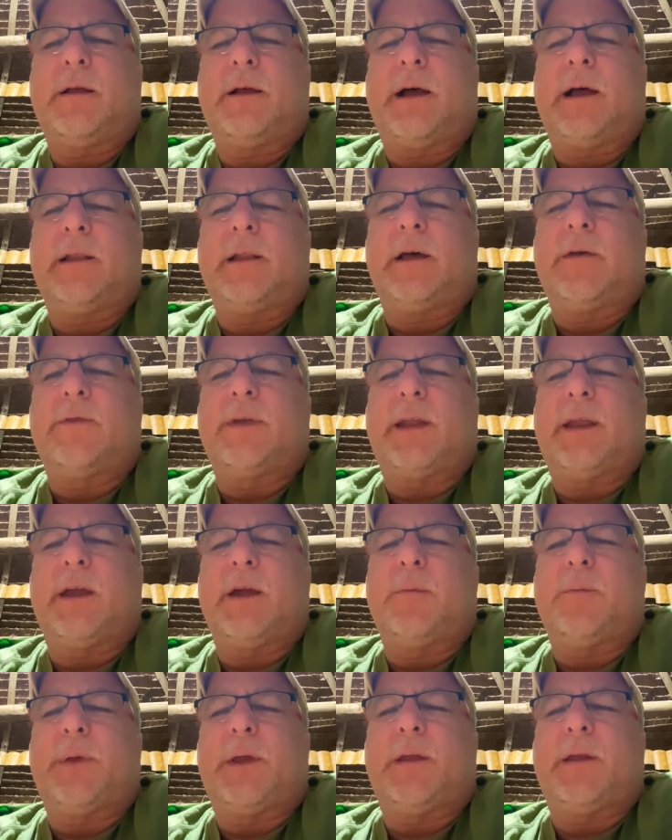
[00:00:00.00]
I love it
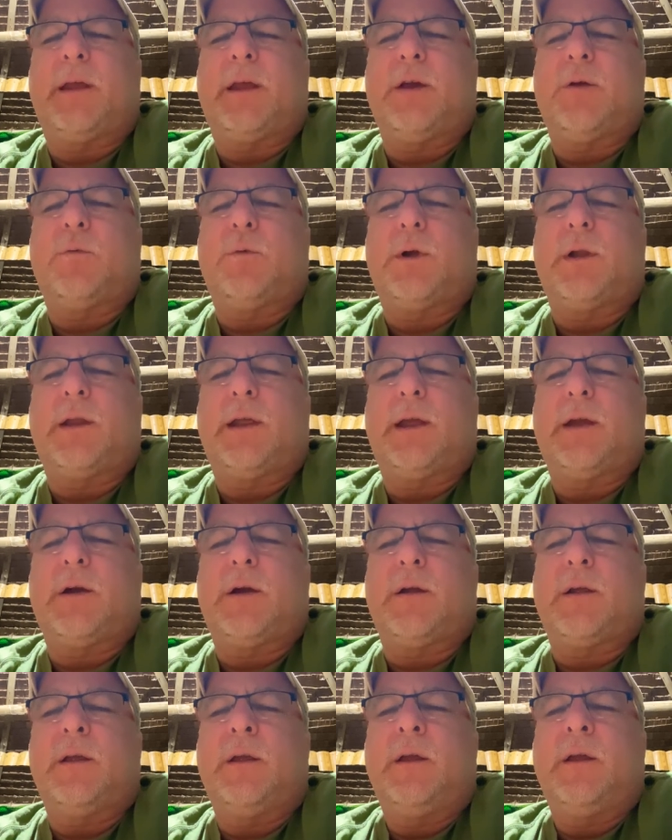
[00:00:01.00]
here, being here 1
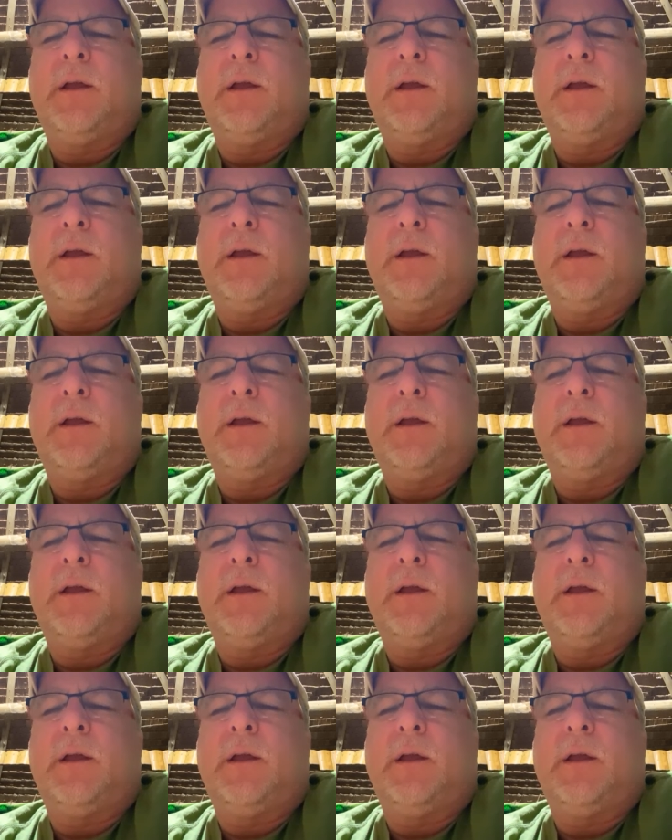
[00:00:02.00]
year.